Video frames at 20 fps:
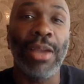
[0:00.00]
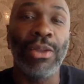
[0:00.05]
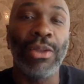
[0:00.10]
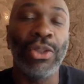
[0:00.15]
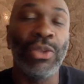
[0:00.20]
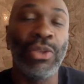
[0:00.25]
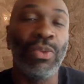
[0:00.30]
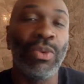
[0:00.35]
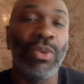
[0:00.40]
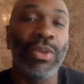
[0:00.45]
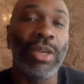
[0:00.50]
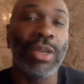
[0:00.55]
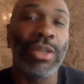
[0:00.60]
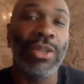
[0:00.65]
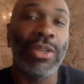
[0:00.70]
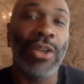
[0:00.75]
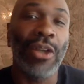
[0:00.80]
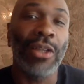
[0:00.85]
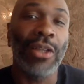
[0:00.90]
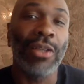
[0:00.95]
She
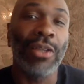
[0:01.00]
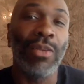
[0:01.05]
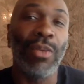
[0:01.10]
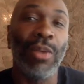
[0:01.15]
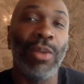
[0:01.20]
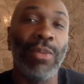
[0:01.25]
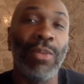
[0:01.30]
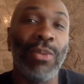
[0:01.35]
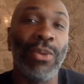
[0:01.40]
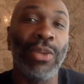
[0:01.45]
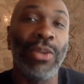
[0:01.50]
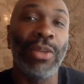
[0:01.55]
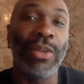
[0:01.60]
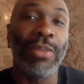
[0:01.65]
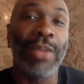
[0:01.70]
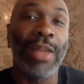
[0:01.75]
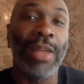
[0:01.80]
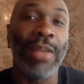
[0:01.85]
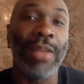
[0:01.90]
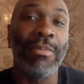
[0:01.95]
talked at one point
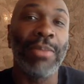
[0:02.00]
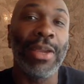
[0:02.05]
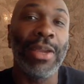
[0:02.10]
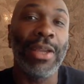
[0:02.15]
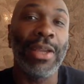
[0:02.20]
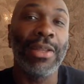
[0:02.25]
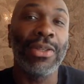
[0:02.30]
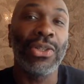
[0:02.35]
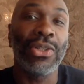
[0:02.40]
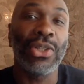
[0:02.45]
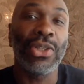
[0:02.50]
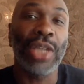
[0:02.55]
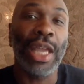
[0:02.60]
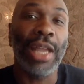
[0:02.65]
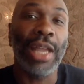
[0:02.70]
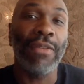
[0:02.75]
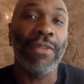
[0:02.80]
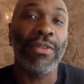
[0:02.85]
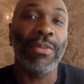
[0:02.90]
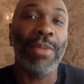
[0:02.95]
about being a
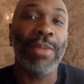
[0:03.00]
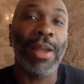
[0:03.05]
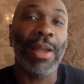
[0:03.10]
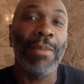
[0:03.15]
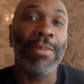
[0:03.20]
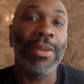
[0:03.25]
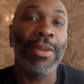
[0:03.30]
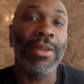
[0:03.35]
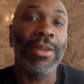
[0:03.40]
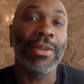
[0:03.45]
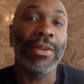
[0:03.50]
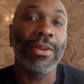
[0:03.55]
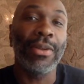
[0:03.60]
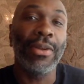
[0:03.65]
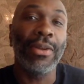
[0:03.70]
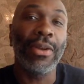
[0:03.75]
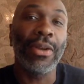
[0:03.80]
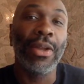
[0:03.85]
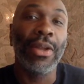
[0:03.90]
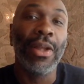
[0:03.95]
chef, about being a
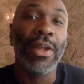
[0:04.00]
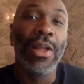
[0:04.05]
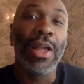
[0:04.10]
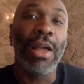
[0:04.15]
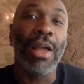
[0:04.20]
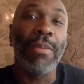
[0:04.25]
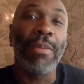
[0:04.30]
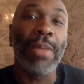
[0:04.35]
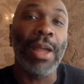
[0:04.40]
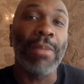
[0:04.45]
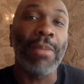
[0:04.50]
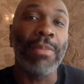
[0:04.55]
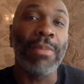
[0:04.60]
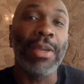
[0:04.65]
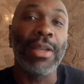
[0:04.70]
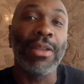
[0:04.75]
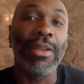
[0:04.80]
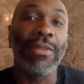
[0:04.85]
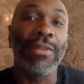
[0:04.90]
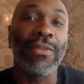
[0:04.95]
cook, about
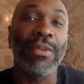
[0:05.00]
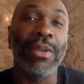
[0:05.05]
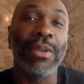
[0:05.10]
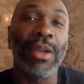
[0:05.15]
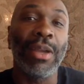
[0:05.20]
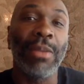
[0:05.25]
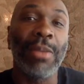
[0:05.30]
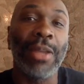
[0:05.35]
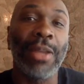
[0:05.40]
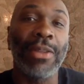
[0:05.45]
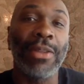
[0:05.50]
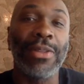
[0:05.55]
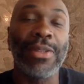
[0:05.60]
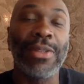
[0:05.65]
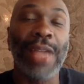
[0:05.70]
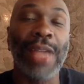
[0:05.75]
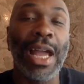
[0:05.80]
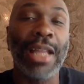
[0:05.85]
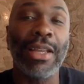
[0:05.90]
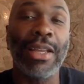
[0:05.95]
about
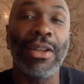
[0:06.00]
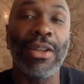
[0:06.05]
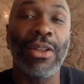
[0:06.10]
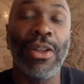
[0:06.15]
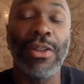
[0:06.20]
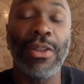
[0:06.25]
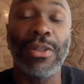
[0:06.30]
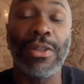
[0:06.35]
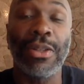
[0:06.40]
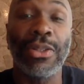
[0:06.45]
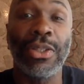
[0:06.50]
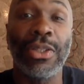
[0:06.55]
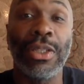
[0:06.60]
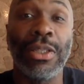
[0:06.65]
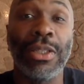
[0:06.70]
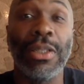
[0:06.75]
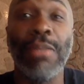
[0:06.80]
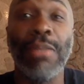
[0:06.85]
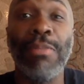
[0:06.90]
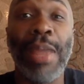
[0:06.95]
designing clothes, because she
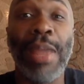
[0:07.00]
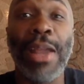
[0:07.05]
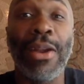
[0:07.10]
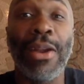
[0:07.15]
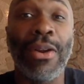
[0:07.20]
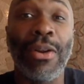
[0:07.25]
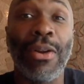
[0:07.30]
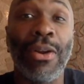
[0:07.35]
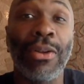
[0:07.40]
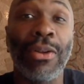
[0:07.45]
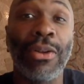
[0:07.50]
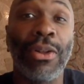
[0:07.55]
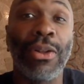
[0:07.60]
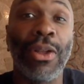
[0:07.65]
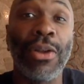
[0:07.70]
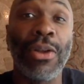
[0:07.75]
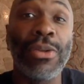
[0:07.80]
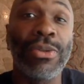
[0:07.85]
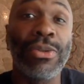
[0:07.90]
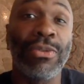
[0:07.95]
did make her own
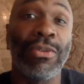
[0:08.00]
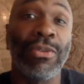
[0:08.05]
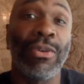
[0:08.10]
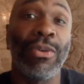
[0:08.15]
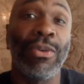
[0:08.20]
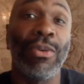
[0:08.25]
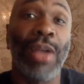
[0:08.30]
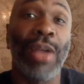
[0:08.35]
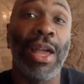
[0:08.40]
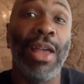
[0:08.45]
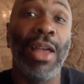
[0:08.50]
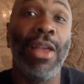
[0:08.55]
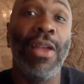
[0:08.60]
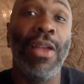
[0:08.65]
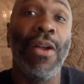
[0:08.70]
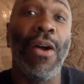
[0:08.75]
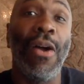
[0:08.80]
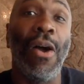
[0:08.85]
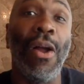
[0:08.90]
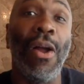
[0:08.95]
clothes for a while.
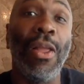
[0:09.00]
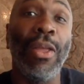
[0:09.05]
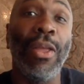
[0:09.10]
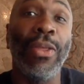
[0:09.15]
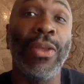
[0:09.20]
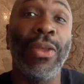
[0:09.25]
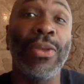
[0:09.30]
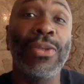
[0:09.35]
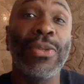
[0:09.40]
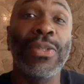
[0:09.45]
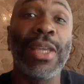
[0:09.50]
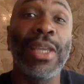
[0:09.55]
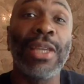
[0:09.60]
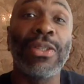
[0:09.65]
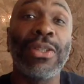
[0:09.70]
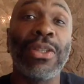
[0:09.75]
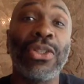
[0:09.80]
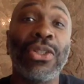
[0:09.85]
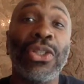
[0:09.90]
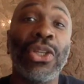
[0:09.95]
All of those
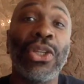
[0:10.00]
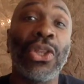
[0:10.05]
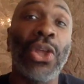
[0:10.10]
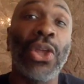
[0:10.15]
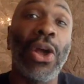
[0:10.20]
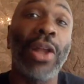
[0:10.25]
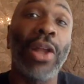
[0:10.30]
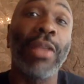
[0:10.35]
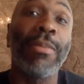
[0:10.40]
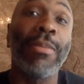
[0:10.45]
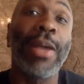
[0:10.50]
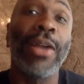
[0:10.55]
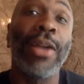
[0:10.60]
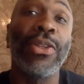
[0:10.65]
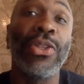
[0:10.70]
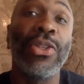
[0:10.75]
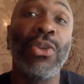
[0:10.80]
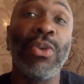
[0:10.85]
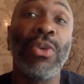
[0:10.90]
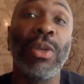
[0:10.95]
things that she thought
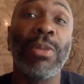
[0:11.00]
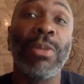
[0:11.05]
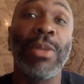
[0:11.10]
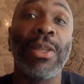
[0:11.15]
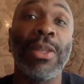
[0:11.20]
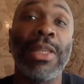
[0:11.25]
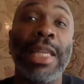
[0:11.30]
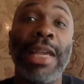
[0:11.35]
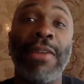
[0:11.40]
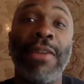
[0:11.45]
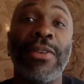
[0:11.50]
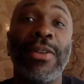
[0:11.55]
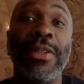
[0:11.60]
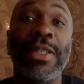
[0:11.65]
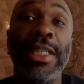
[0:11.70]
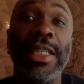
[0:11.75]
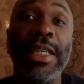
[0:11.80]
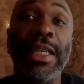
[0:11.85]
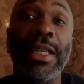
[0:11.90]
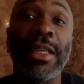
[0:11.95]
about doing but never
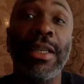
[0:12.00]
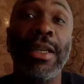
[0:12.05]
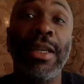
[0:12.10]
did.